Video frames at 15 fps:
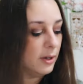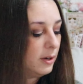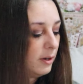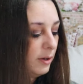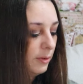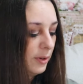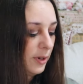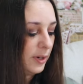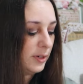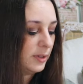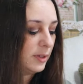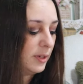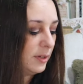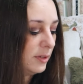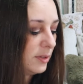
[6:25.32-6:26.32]
Alright,
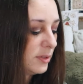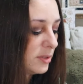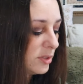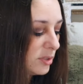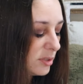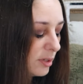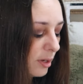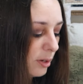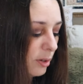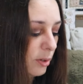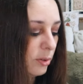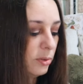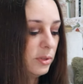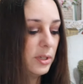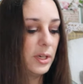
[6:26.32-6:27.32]

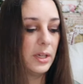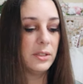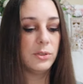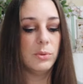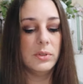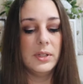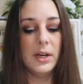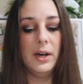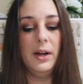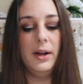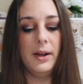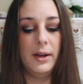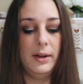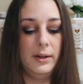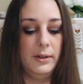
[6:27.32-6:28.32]
so the next one that I
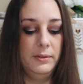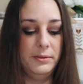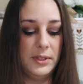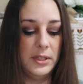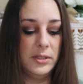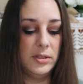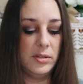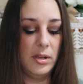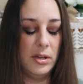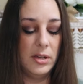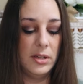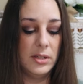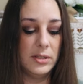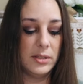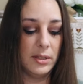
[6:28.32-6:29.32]
have, this
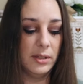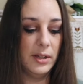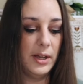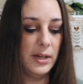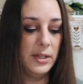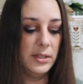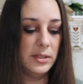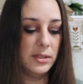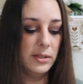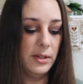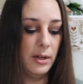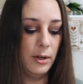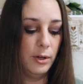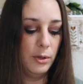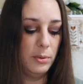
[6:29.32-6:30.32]
is Let It
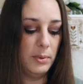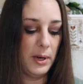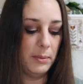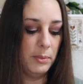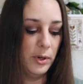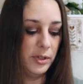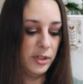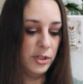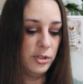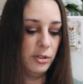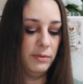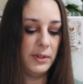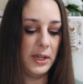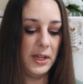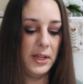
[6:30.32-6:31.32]
Snow by Brenda
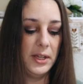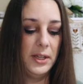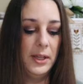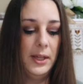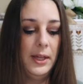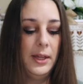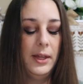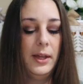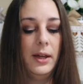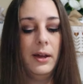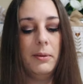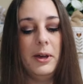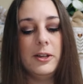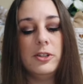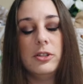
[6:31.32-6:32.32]
Gervais.
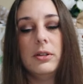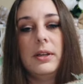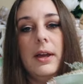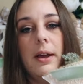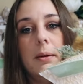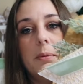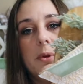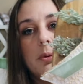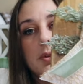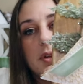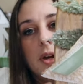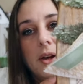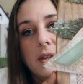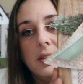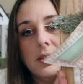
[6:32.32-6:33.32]
I'm actually happy with
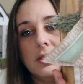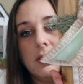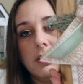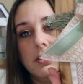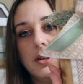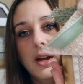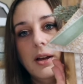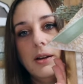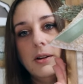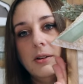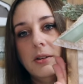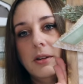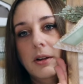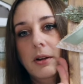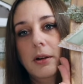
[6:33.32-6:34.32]
how this turned out.